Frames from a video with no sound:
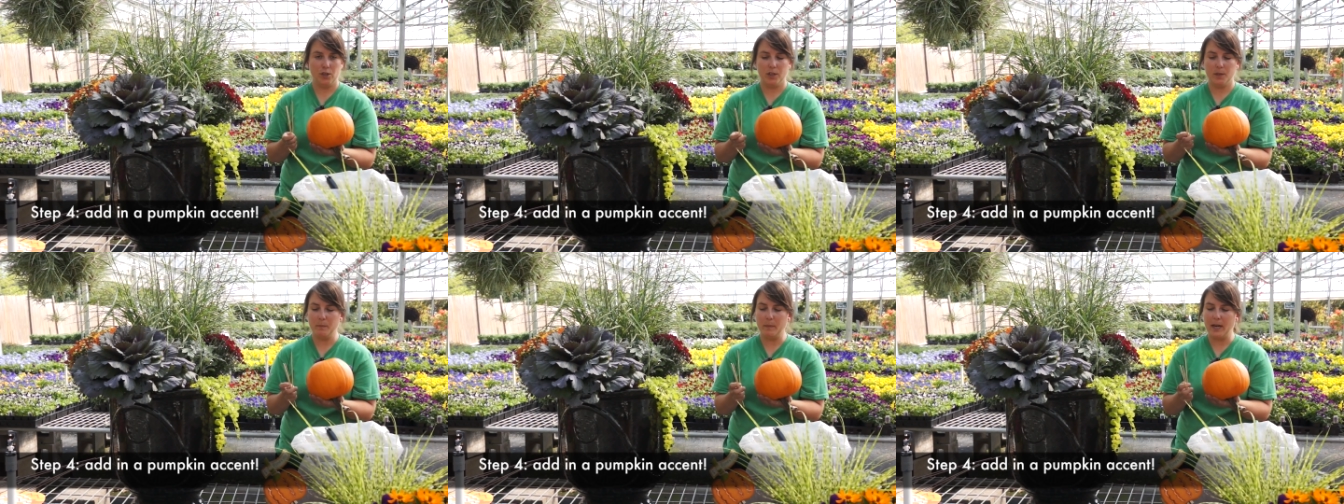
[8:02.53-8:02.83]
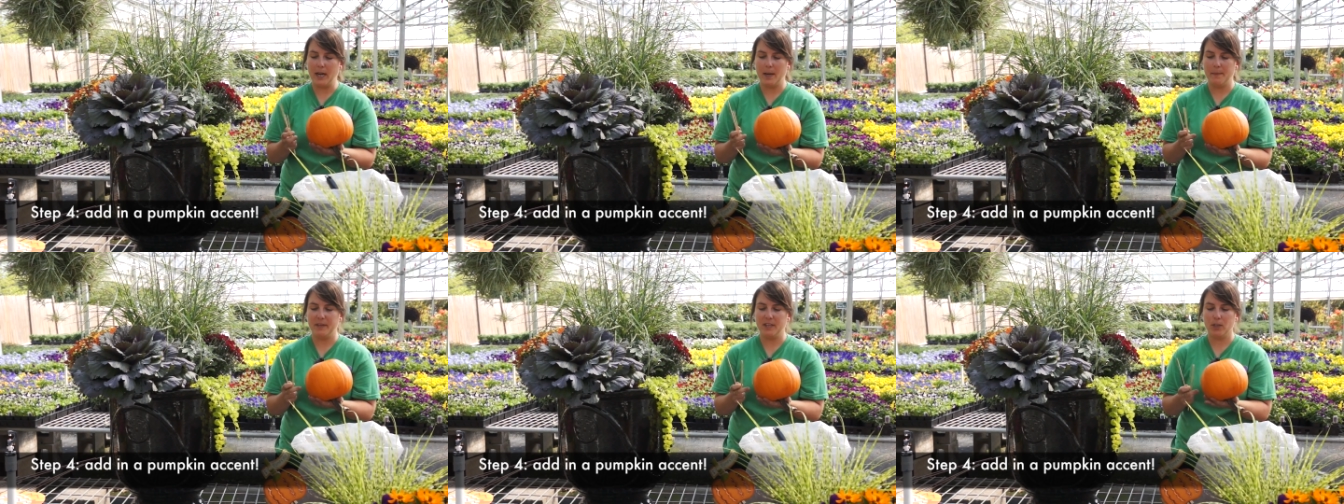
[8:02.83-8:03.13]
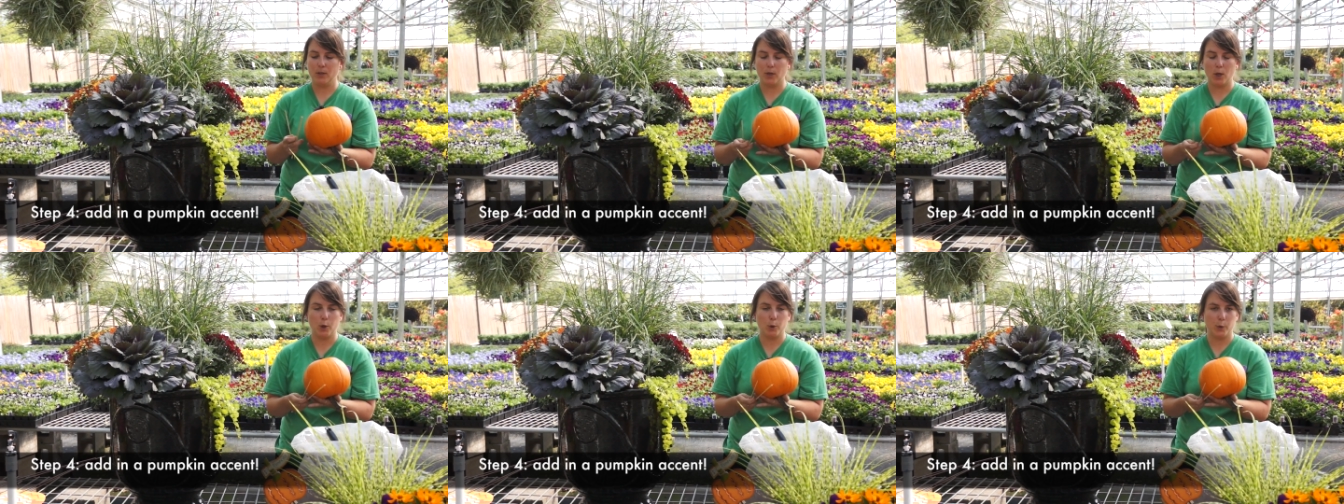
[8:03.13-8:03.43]
You can buy them at
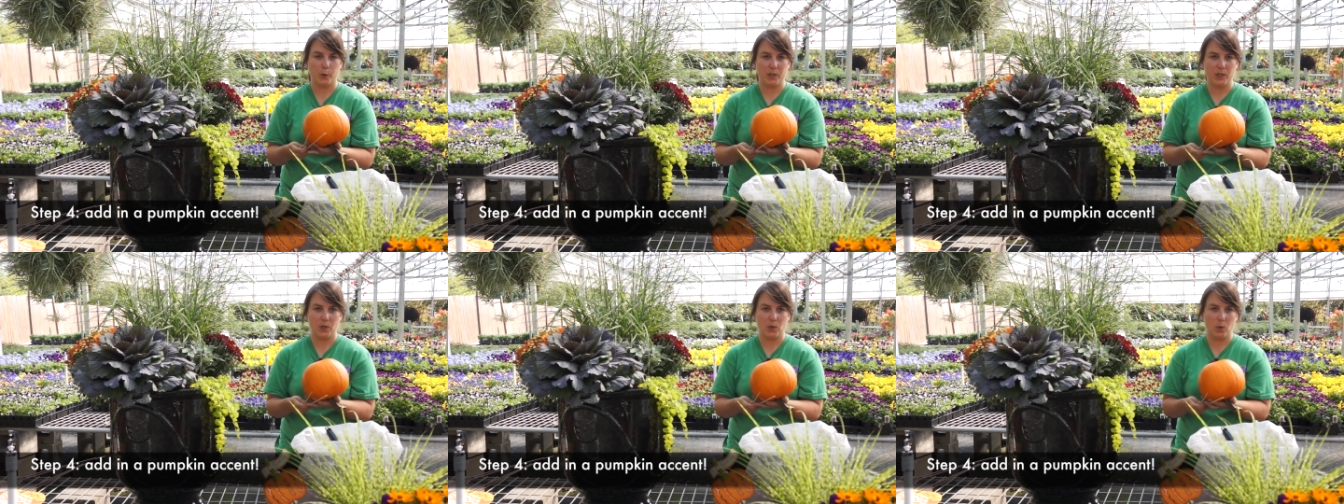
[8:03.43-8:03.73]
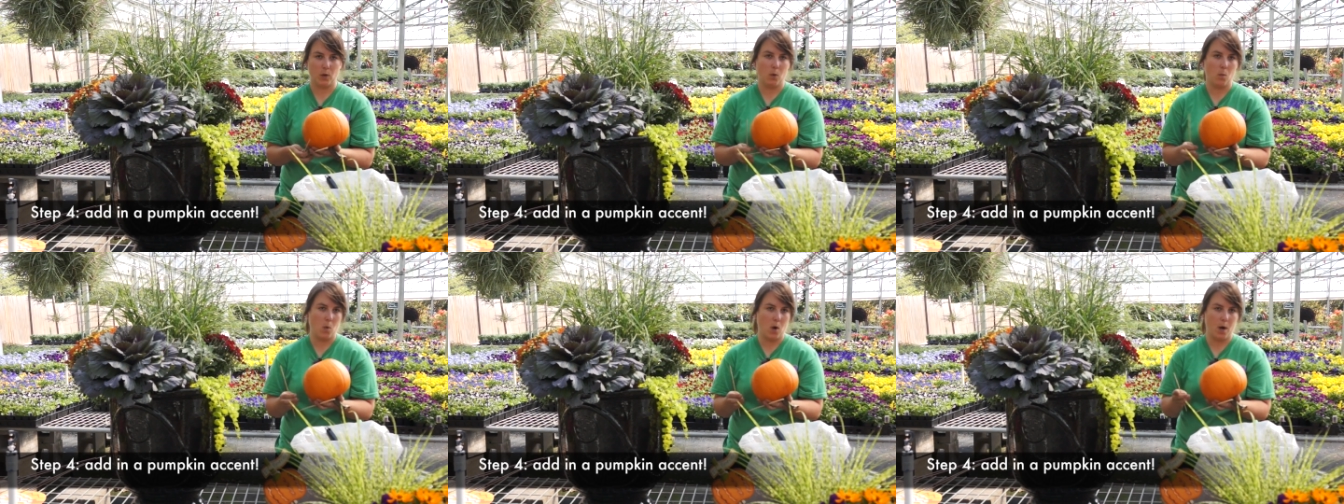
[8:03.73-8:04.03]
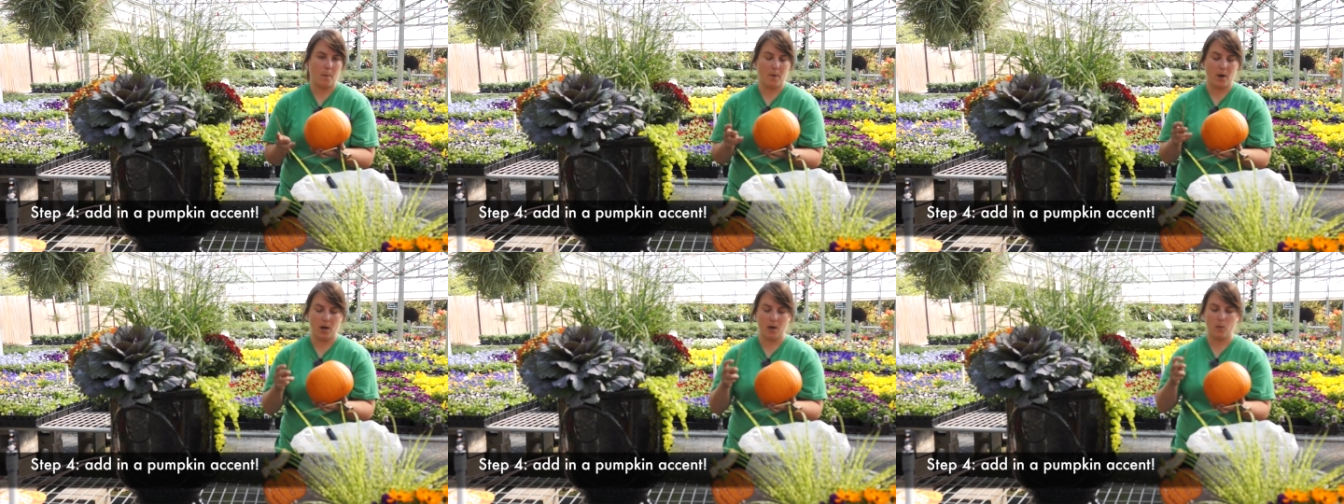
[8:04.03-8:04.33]
the grocery store, at
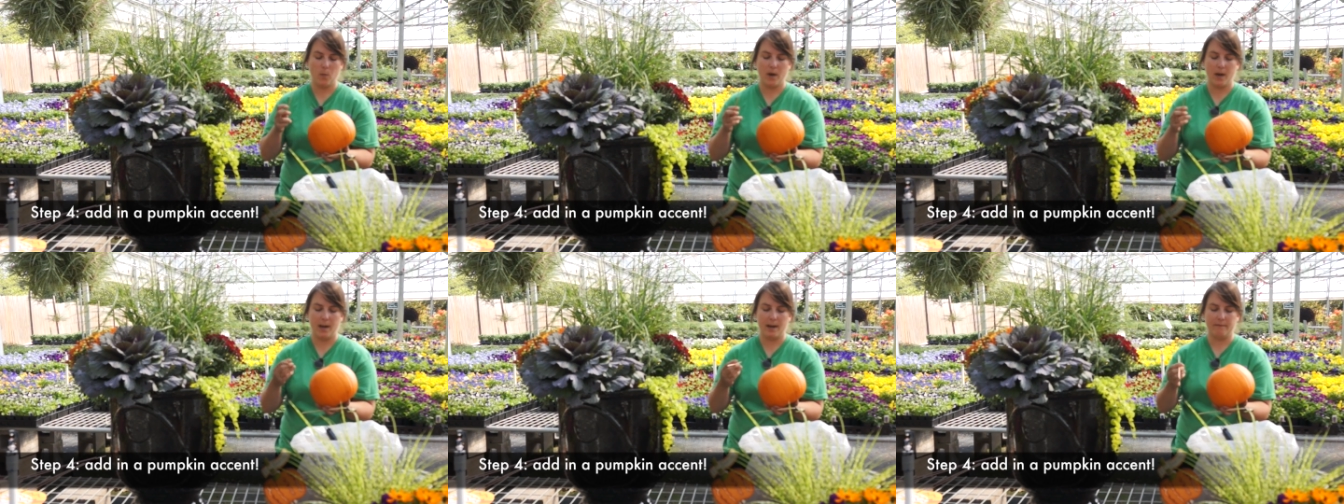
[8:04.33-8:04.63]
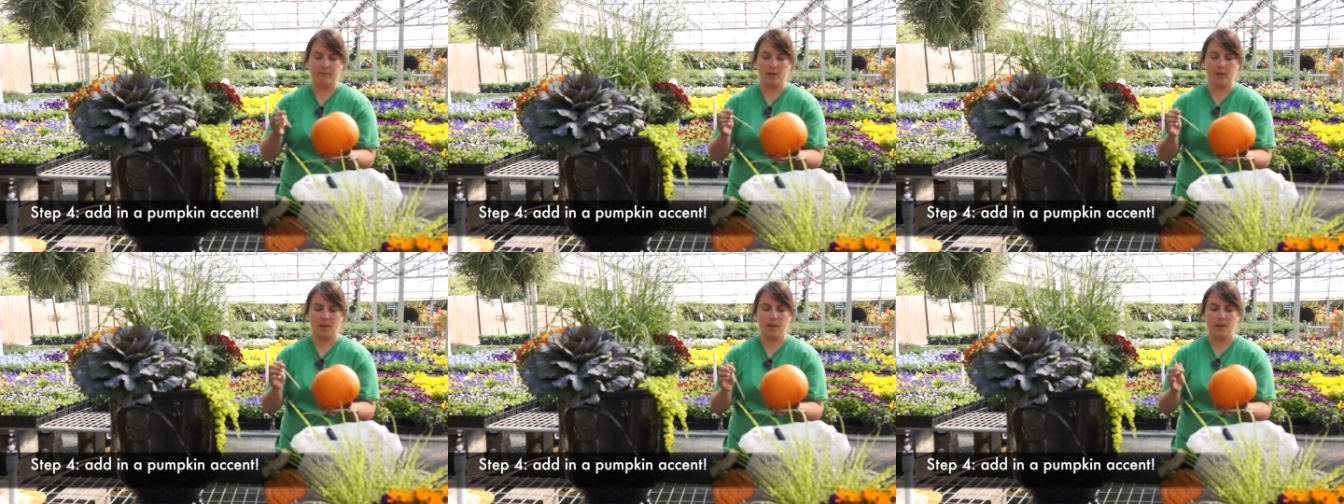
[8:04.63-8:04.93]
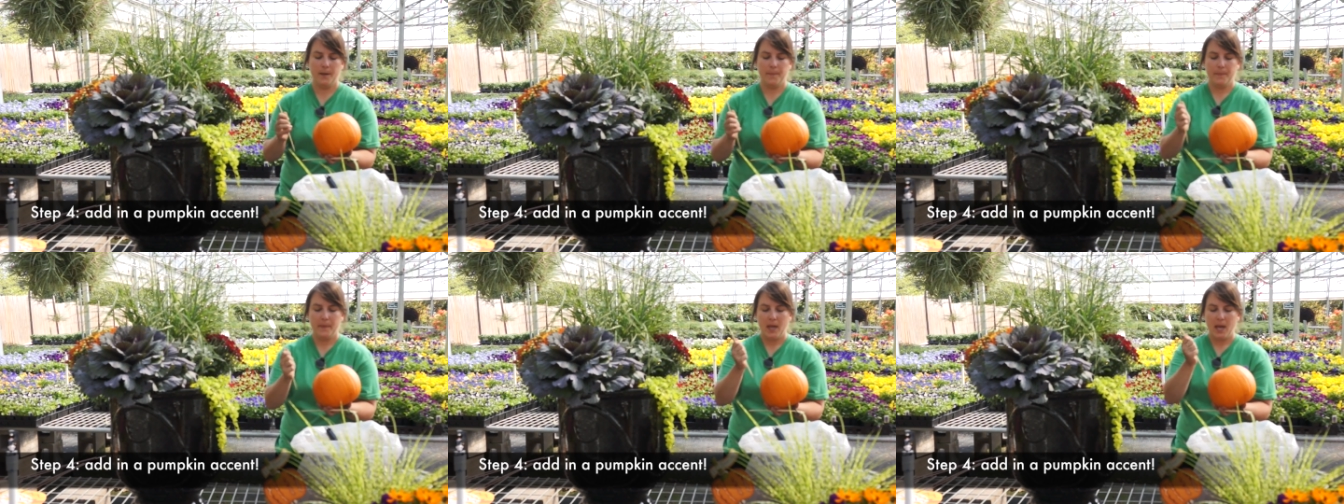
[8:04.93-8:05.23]
Walmart, wherever.
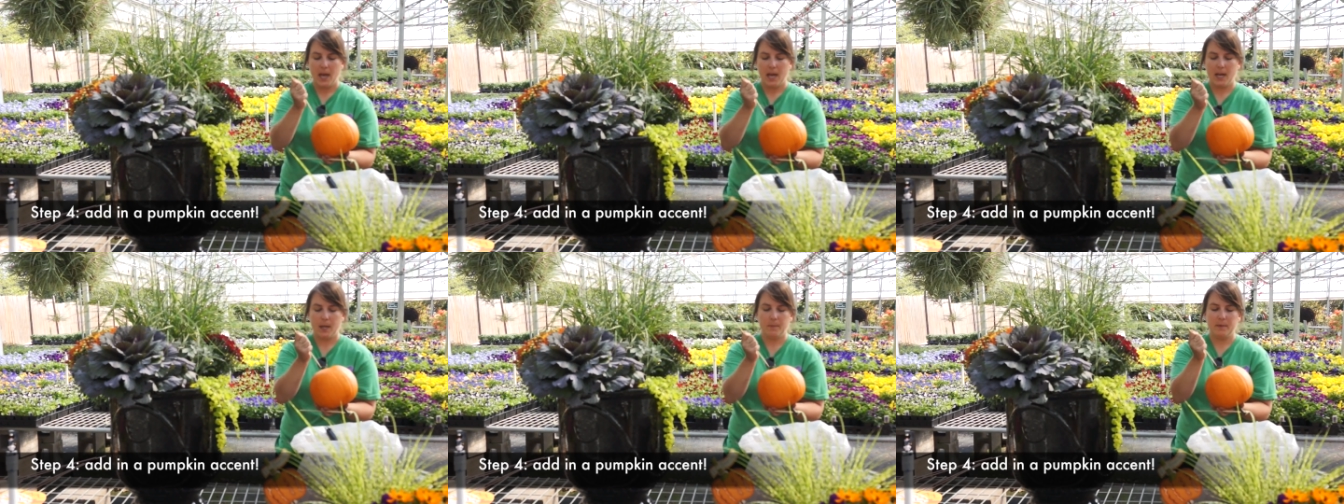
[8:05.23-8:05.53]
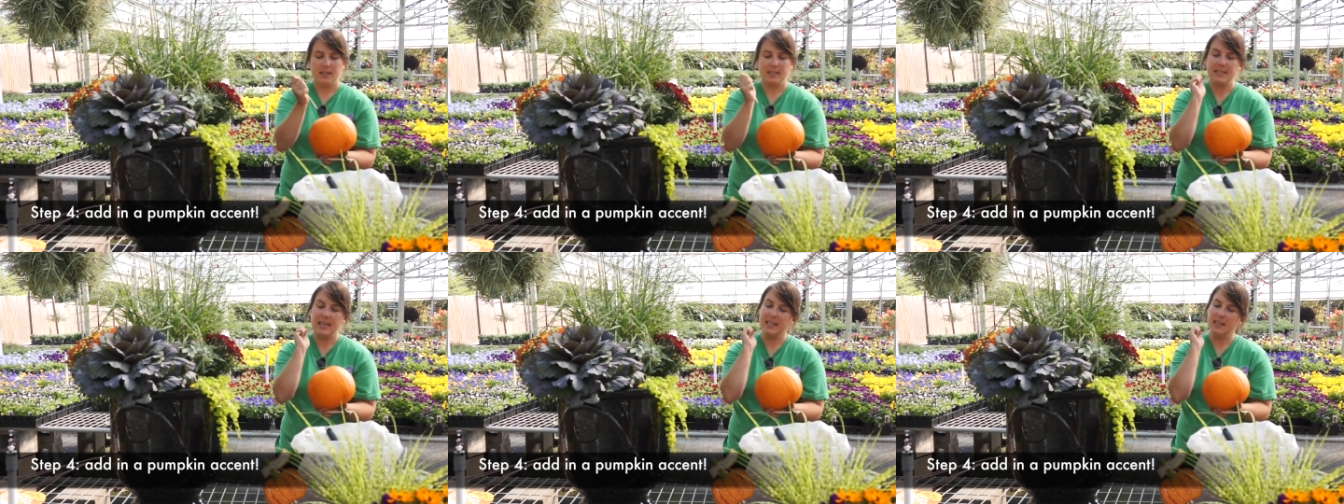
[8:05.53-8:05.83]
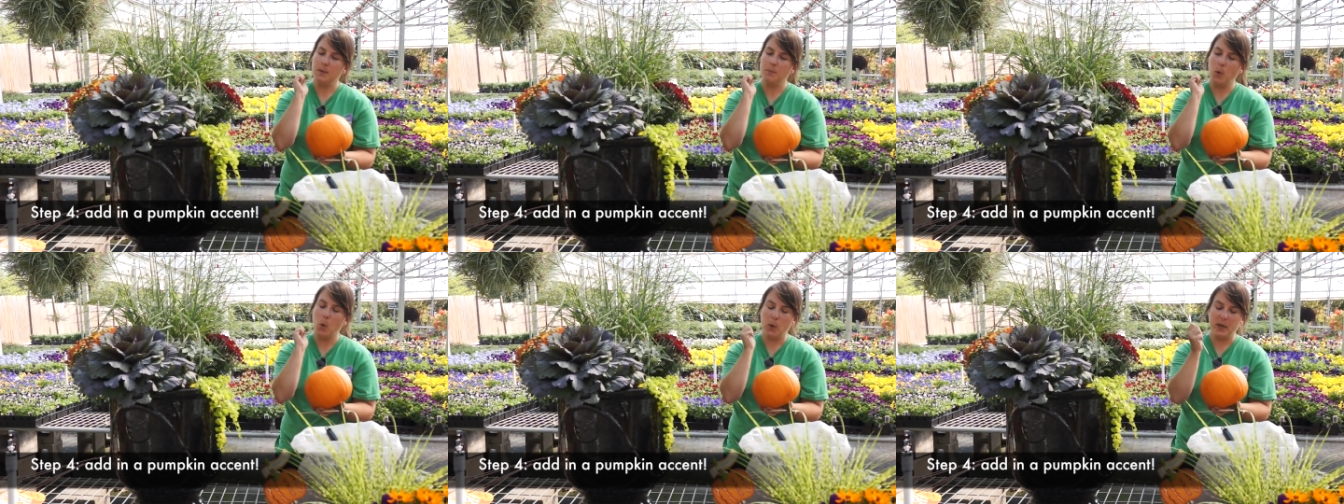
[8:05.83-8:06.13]
And I'm going to take
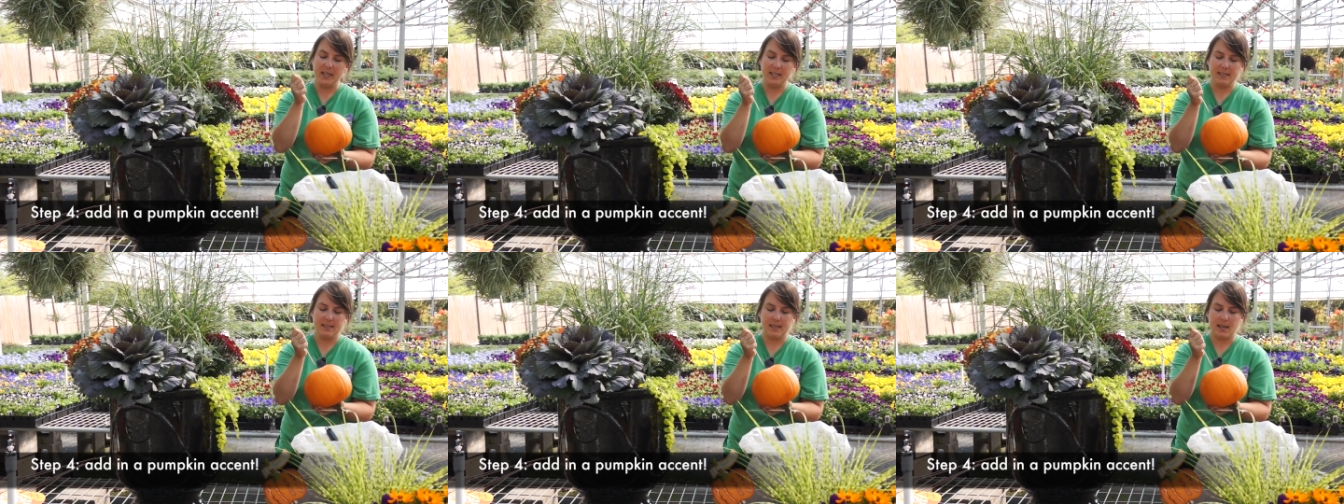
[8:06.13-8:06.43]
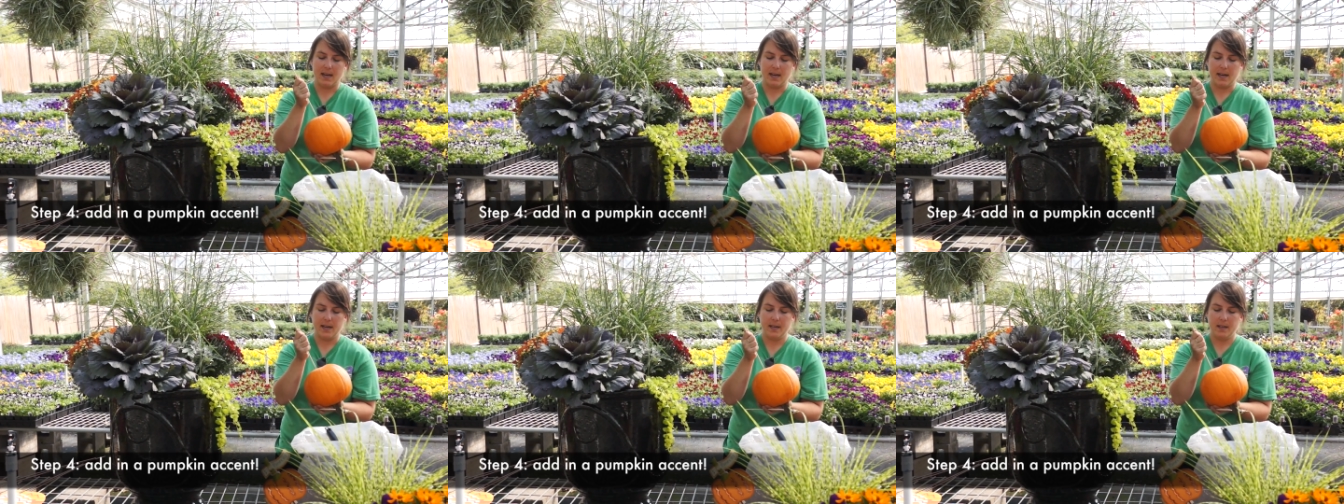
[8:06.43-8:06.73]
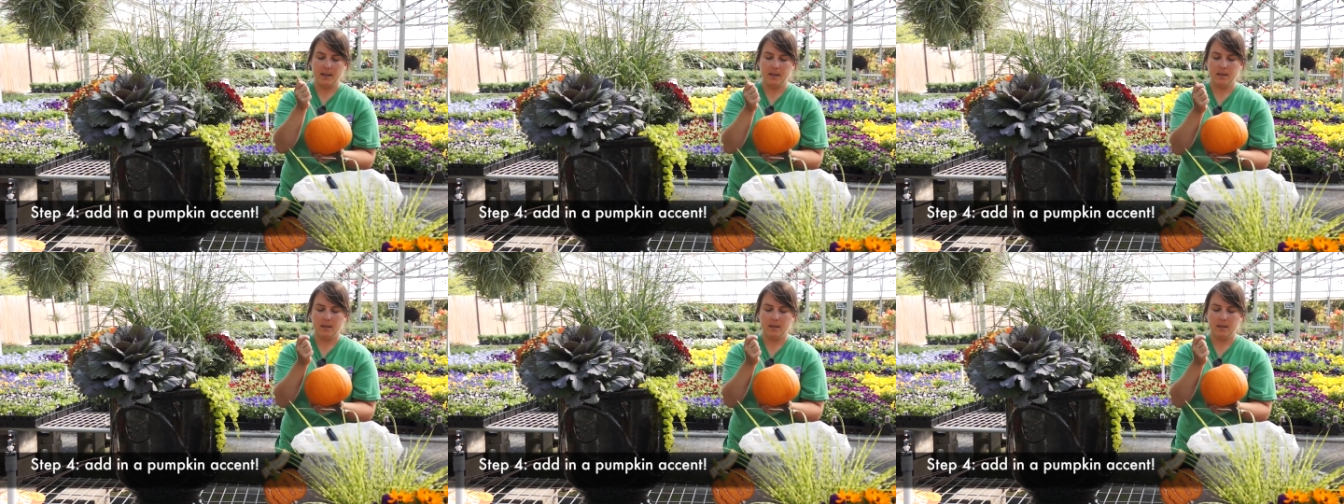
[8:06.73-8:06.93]
the pointy side.